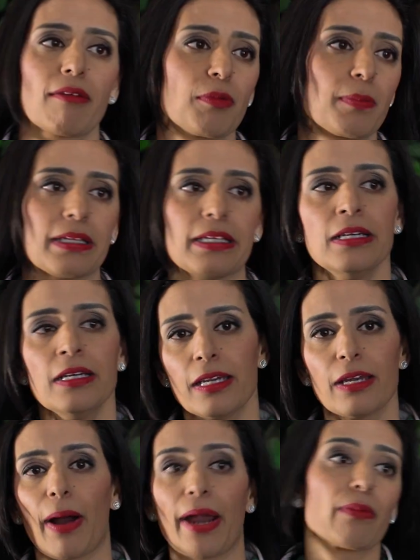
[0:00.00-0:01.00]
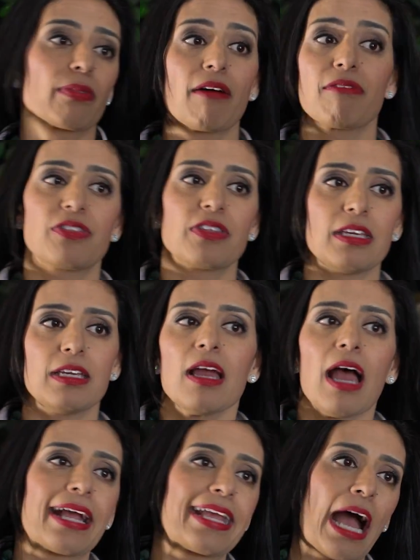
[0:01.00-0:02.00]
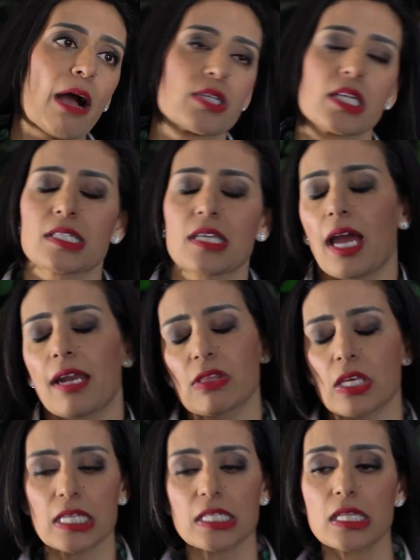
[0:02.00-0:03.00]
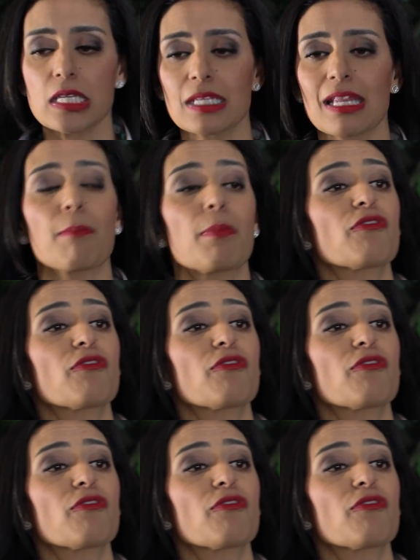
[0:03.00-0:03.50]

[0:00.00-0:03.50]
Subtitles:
everybody, I don't love the accounting side of things and this and that,